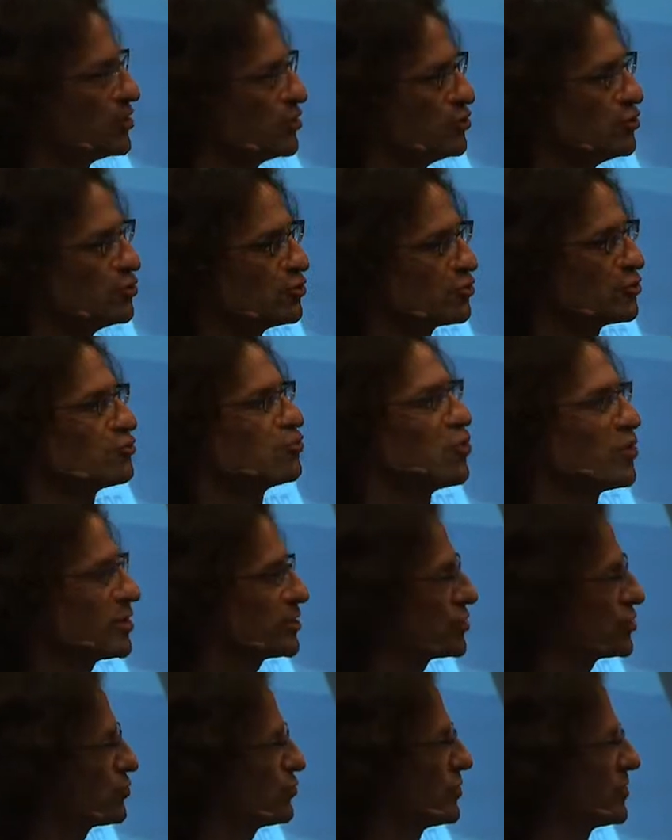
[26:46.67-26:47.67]
you could
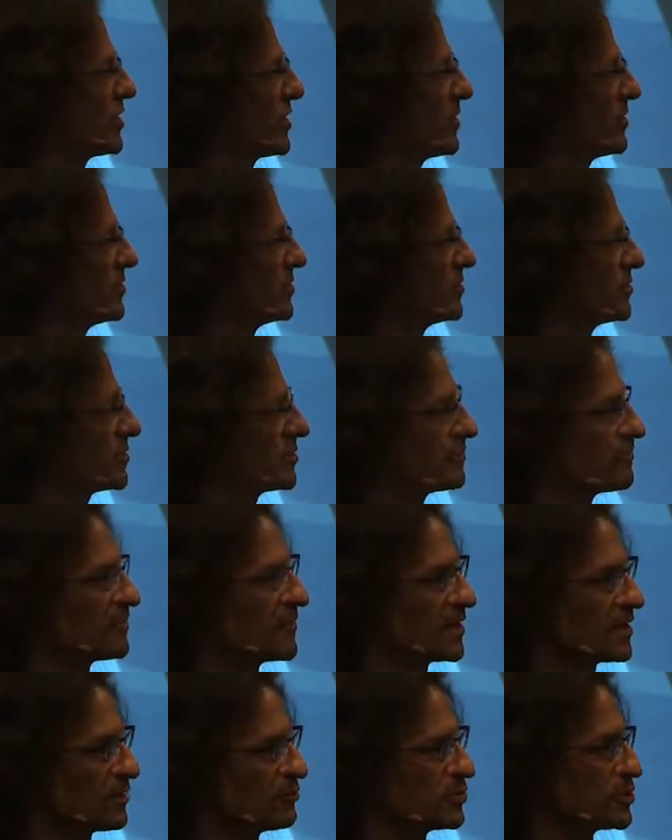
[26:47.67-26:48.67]
watch with others.
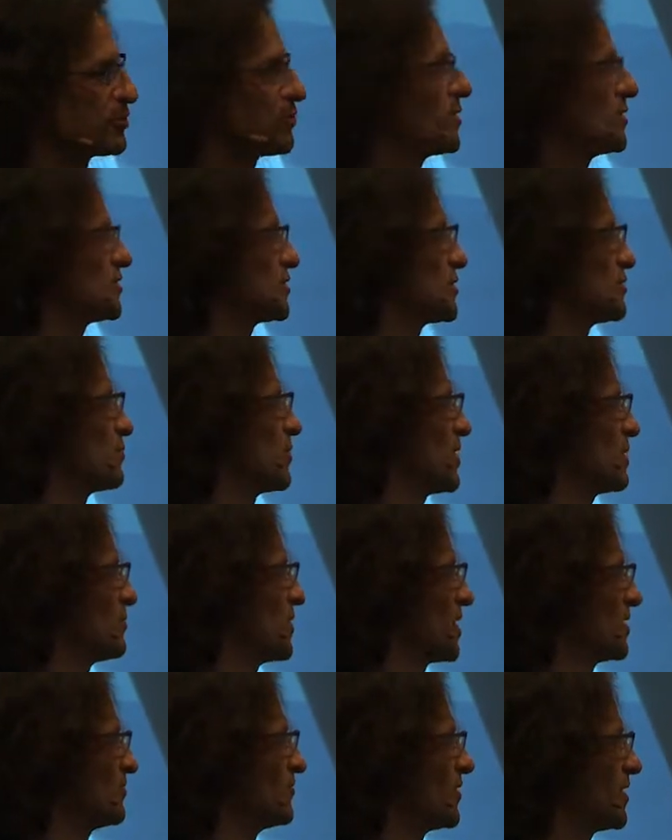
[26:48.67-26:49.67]
It was sponsored by
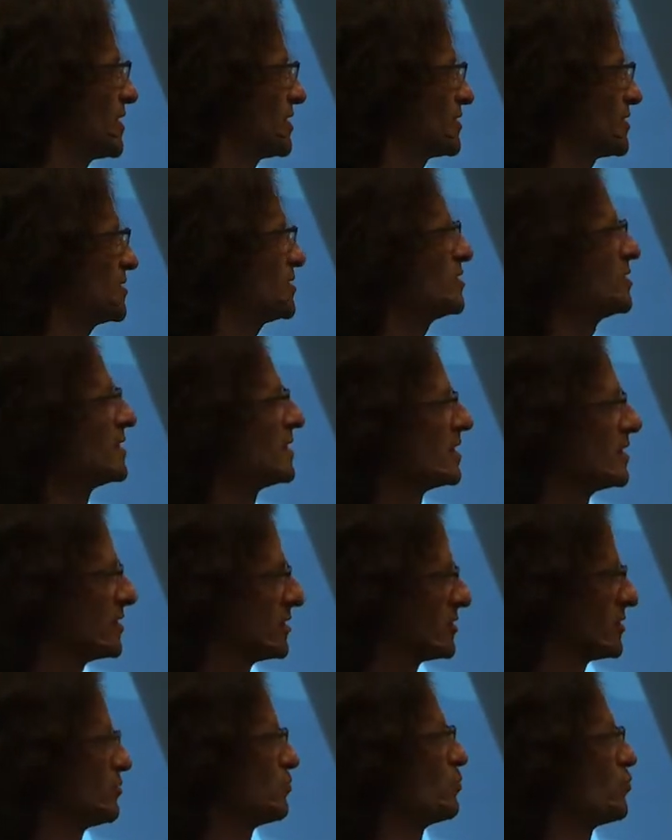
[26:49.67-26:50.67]
Budweiser,
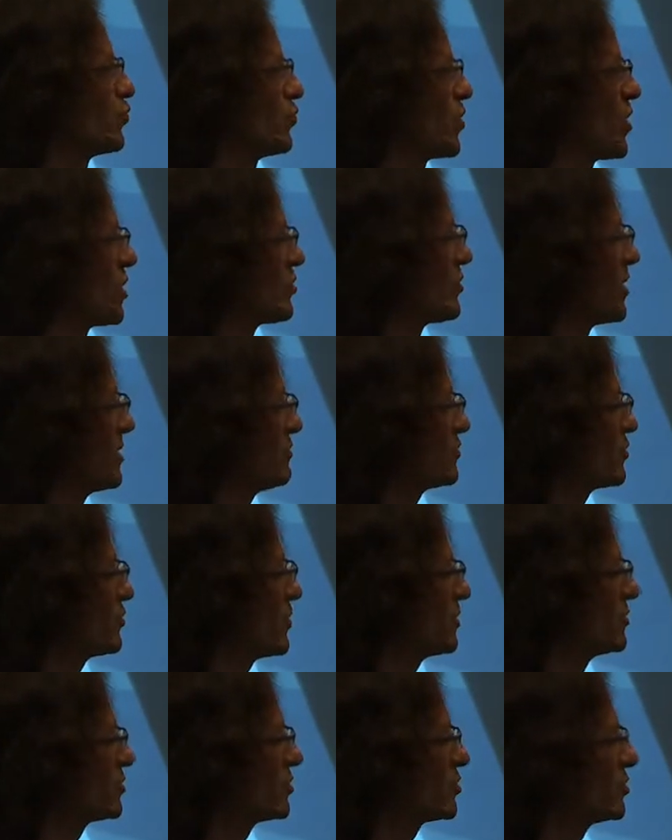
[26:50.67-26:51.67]
program
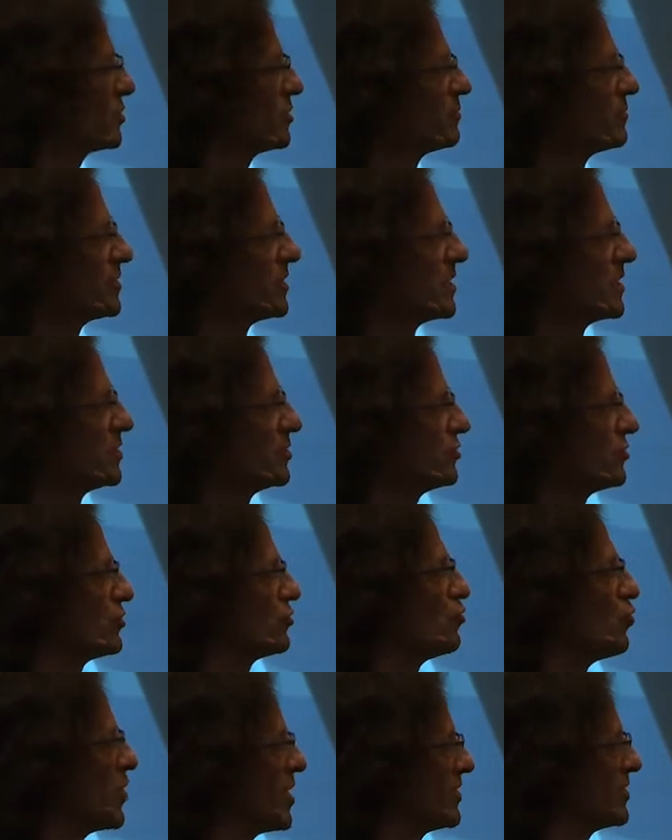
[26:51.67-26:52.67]
sponsorship. You
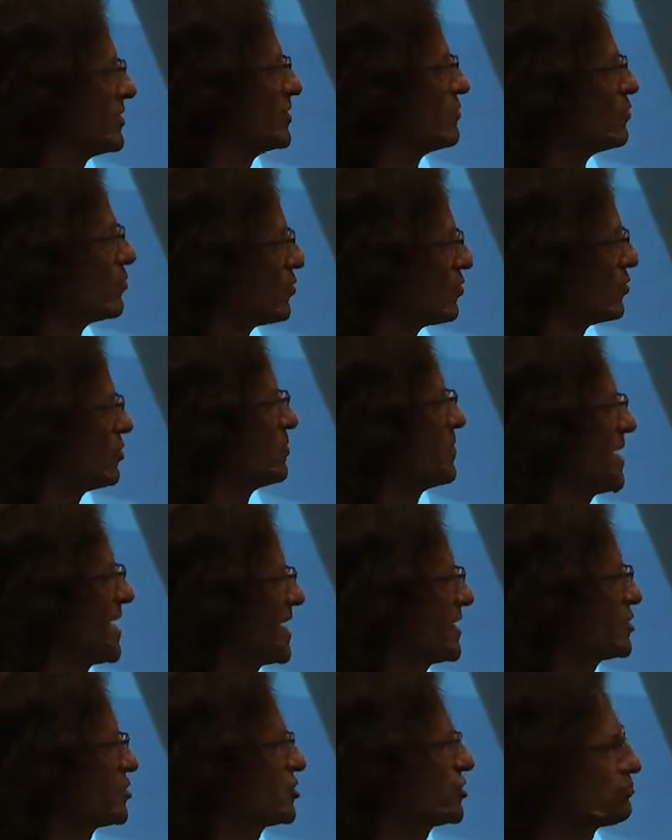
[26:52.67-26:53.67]
could win the ball
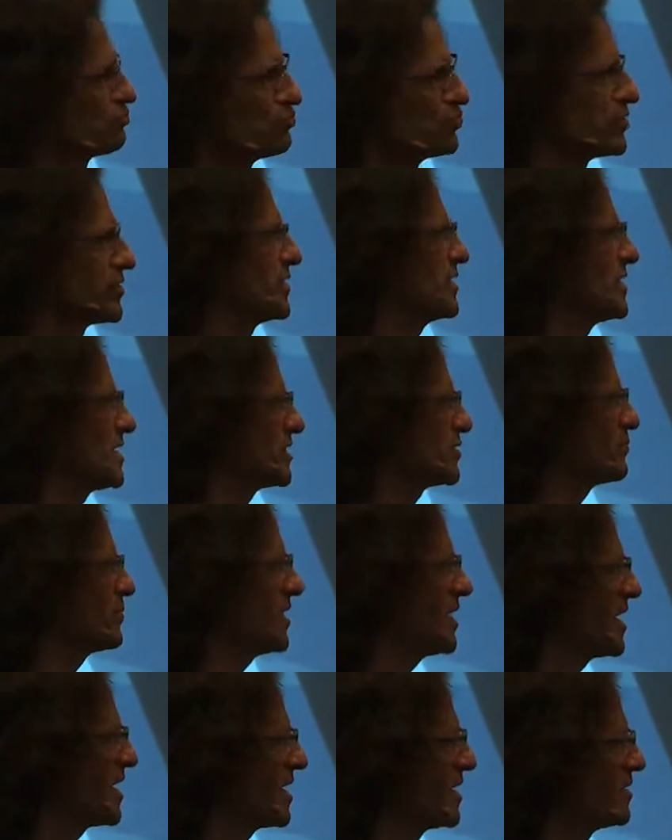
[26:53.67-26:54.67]
match with
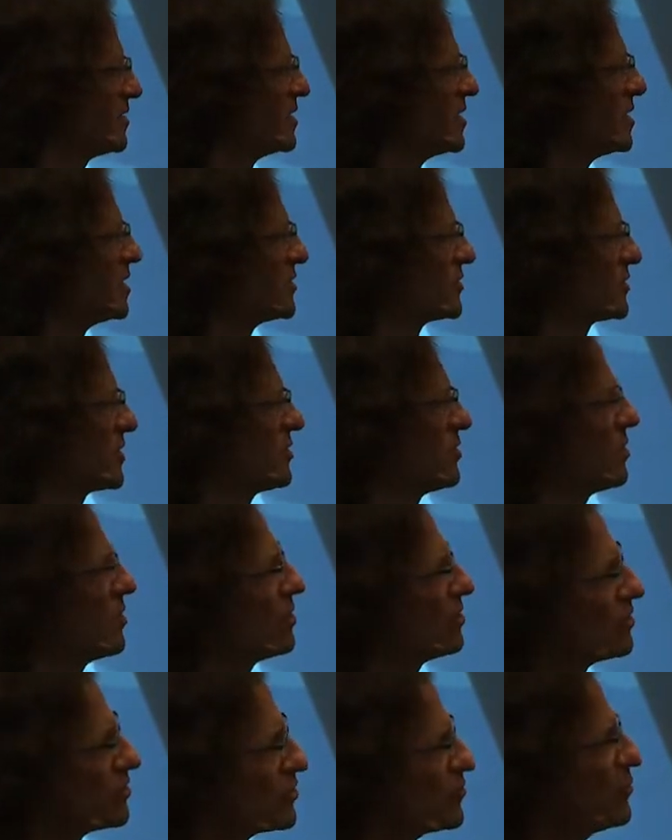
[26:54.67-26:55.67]
ESPN. So a
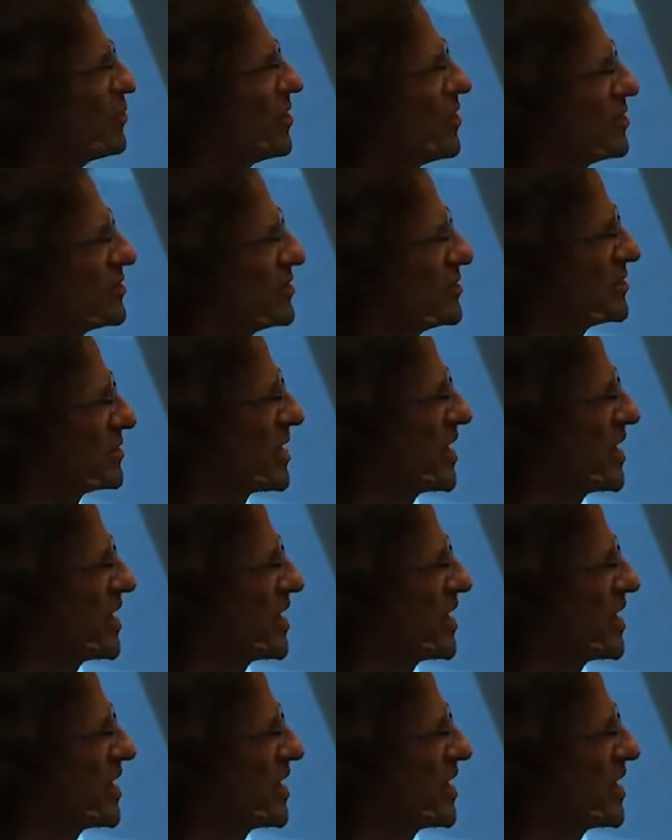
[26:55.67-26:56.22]
whole lot of parties